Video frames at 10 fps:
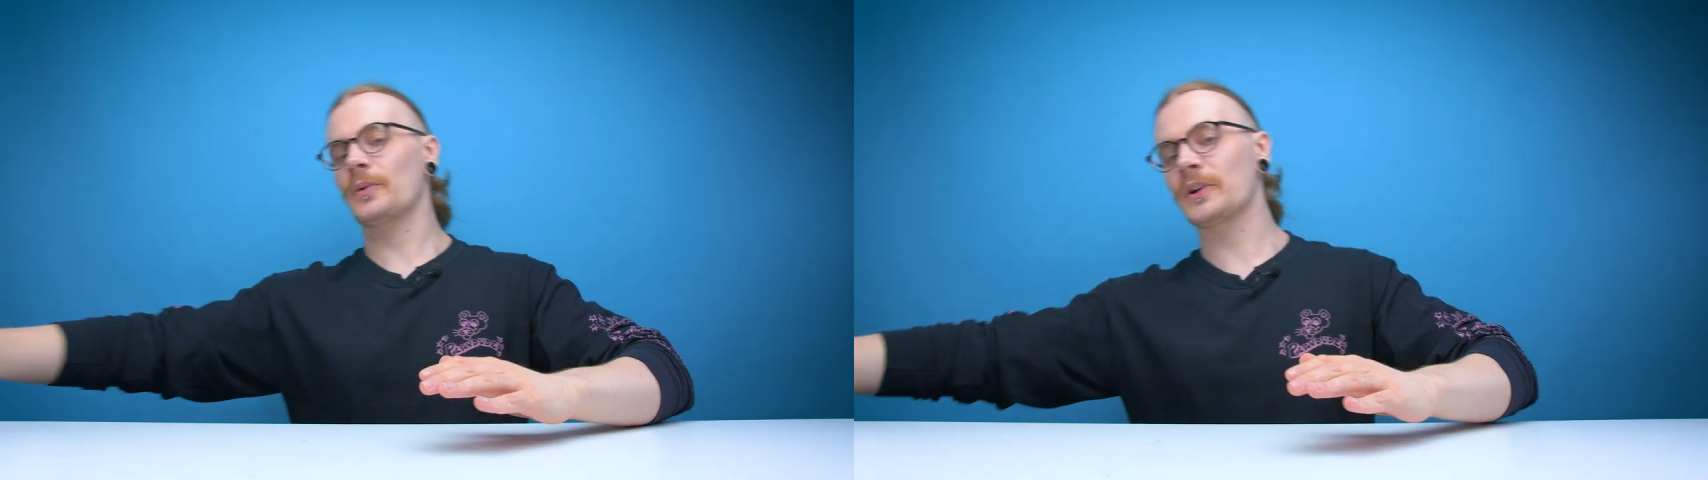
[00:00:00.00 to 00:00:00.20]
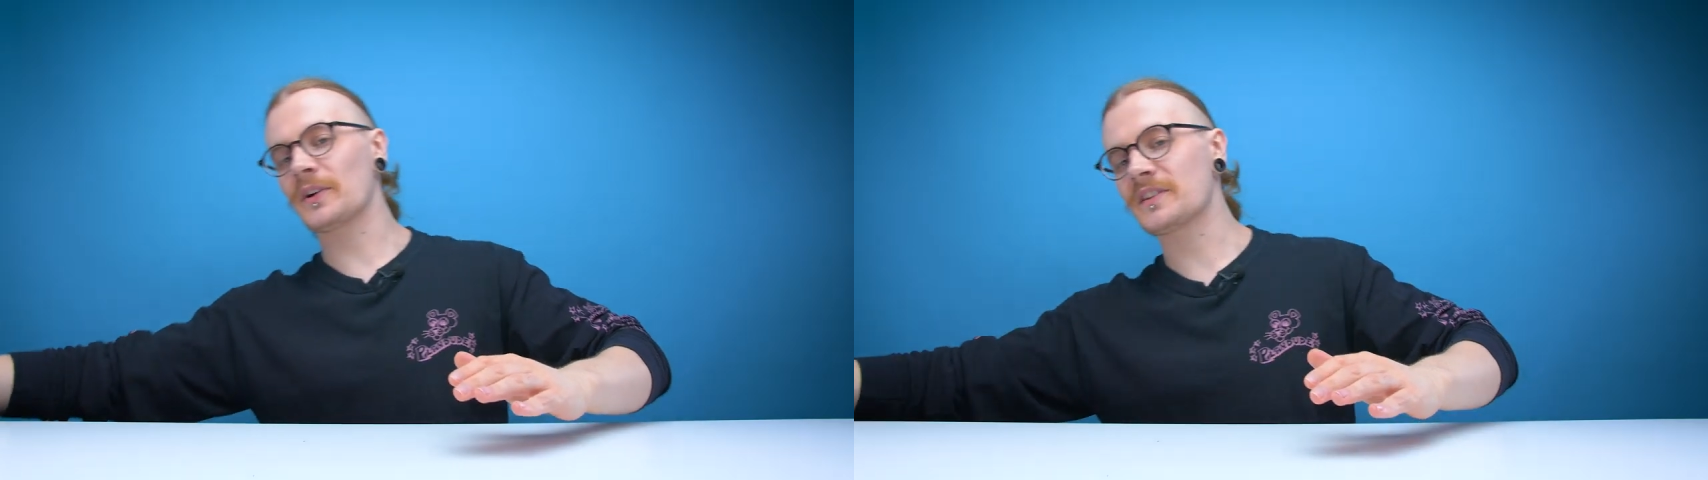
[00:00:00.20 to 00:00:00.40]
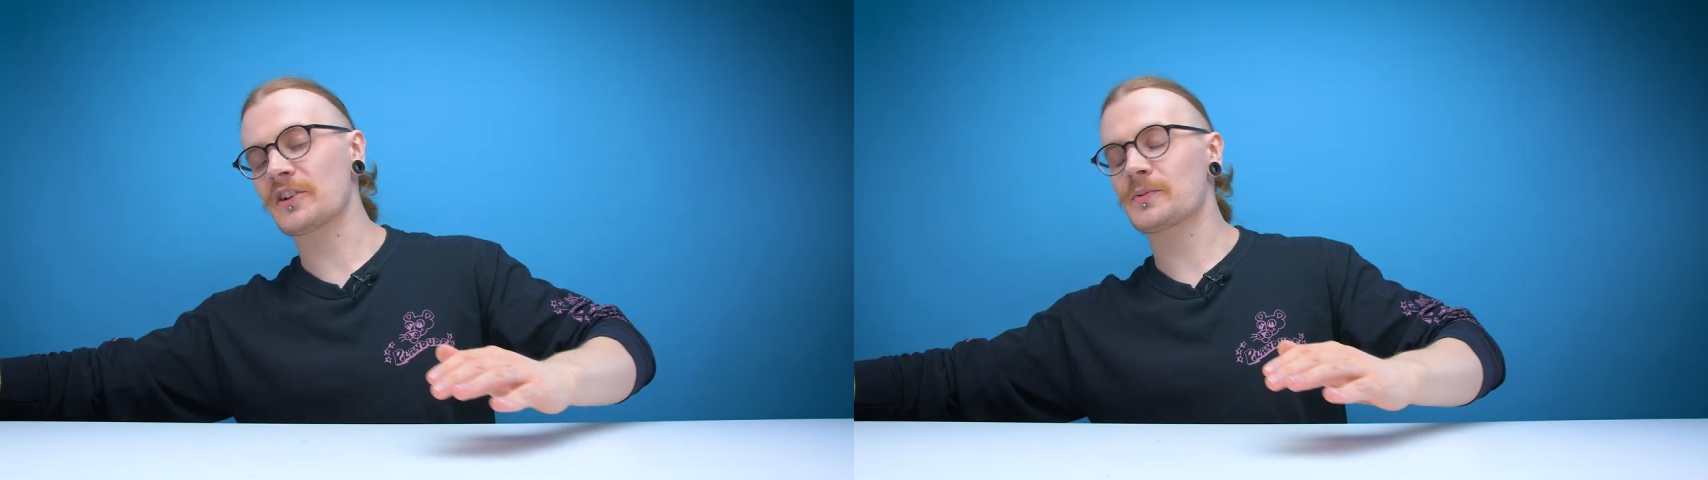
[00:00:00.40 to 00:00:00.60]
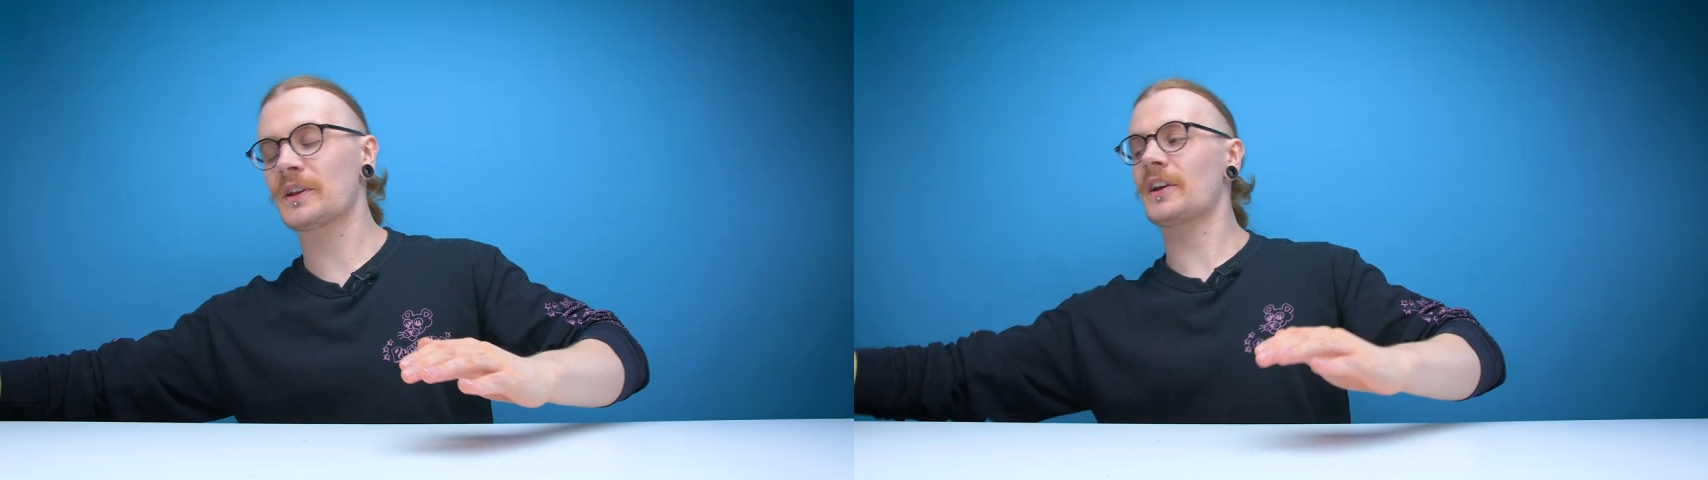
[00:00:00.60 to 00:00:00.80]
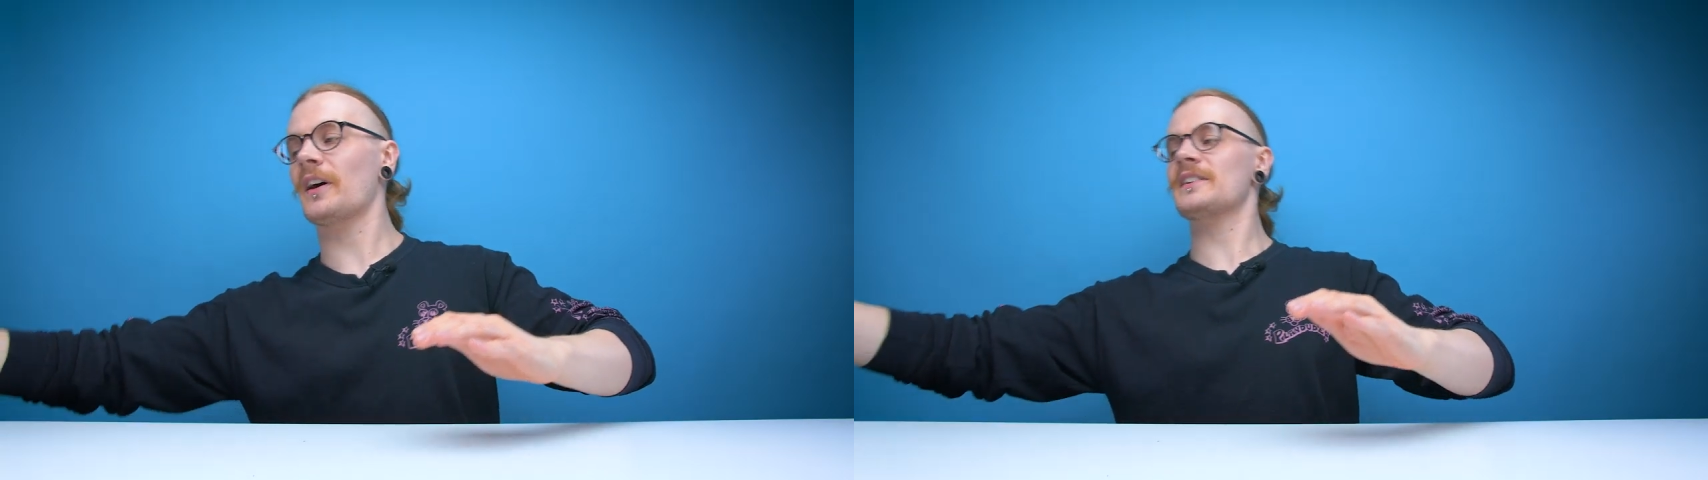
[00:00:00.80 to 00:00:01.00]
So I got in touch with
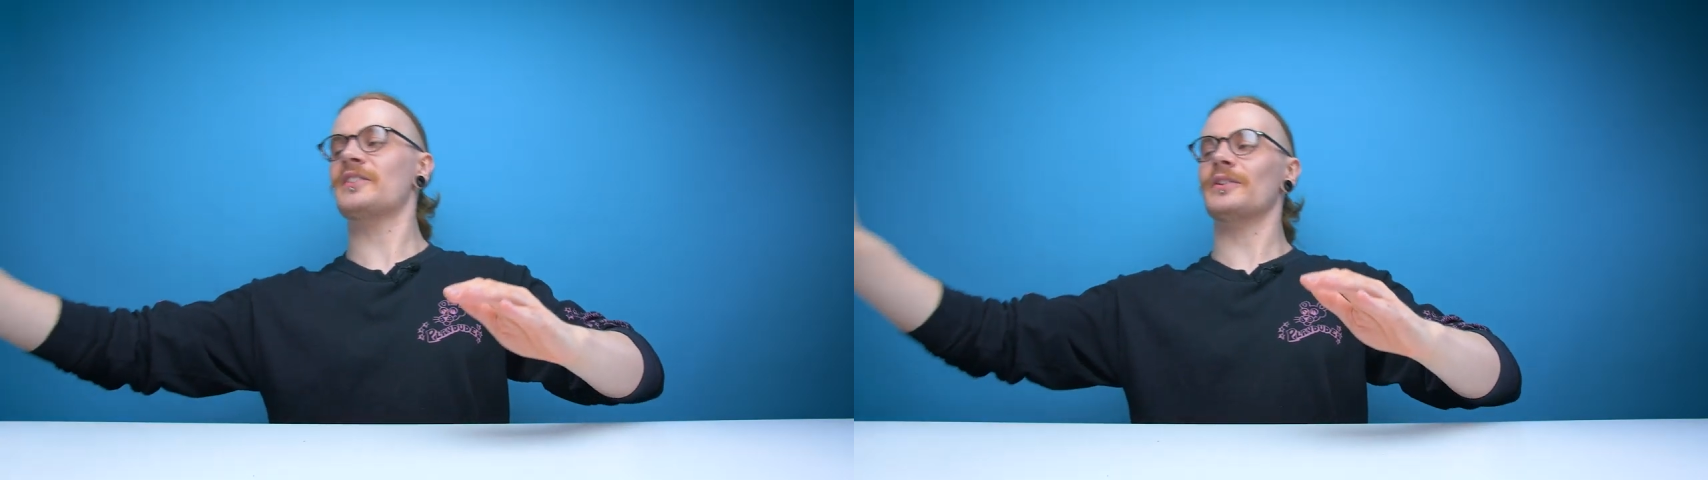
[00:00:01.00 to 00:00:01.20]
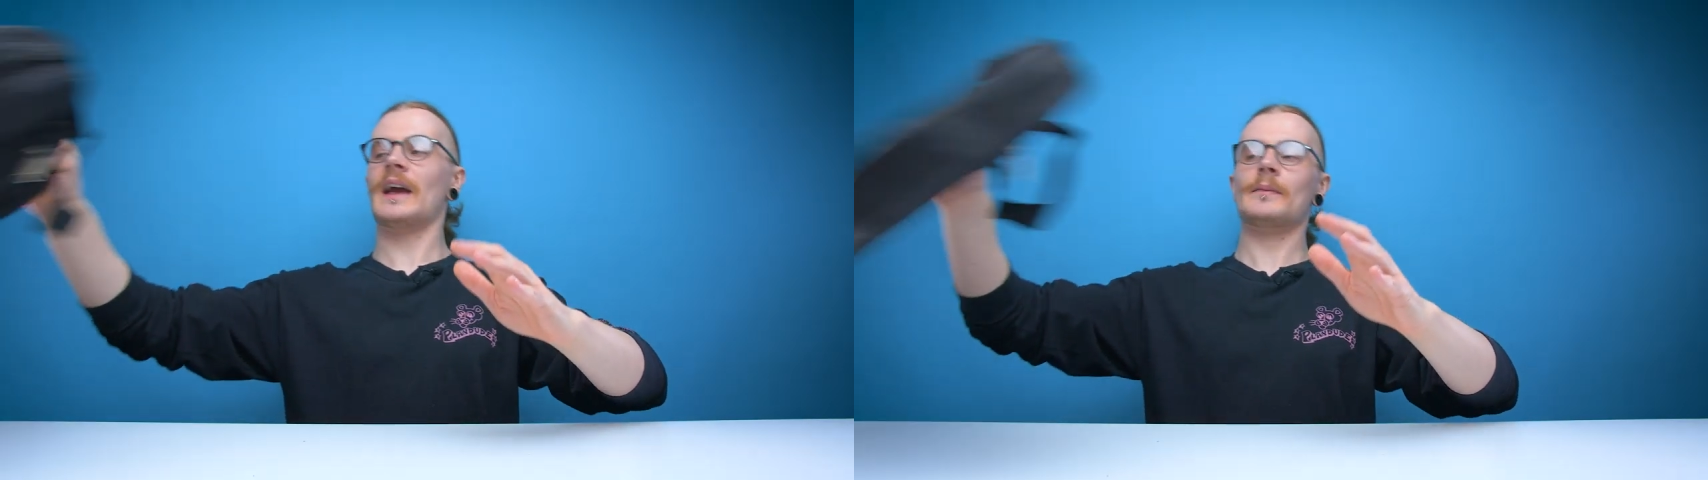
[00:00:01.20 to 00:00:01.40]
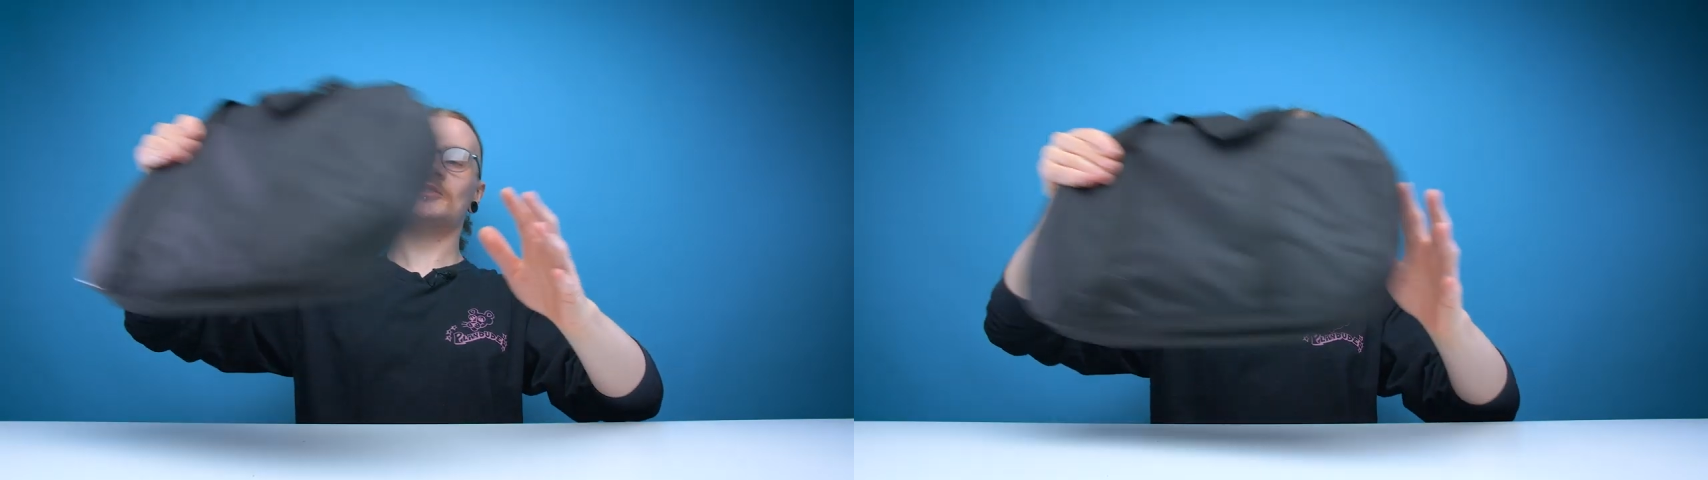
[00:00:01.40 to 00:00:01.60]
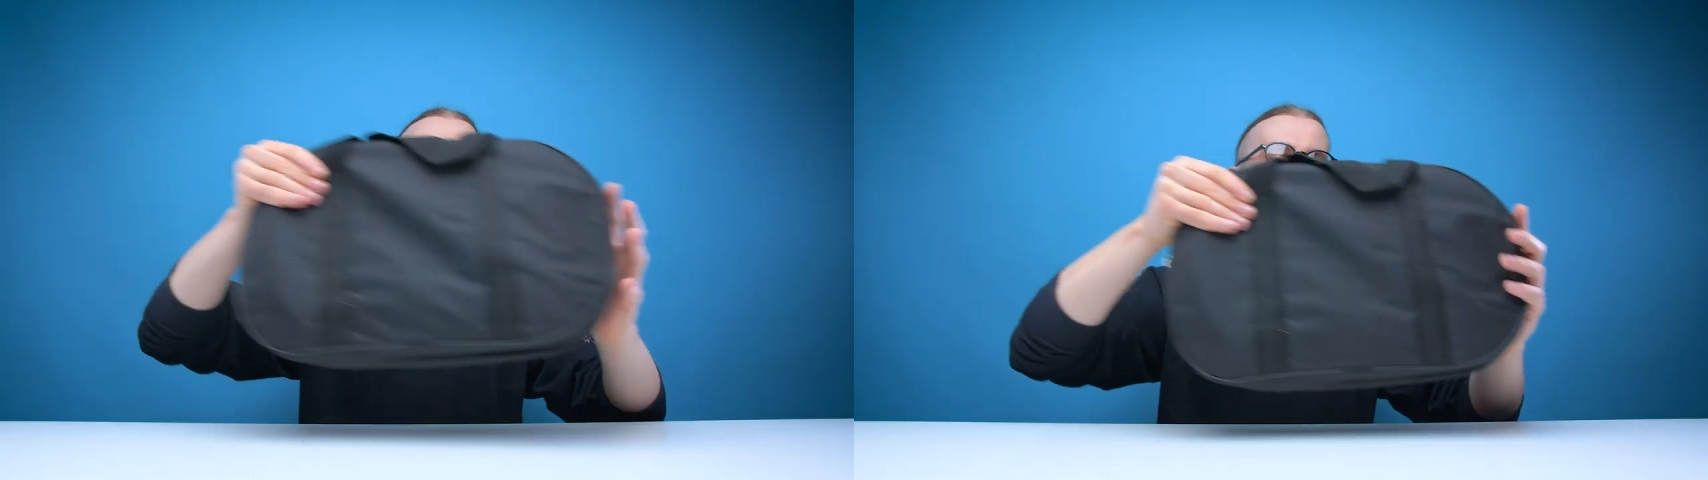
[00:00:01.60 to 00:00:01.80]
the guys on Amazon,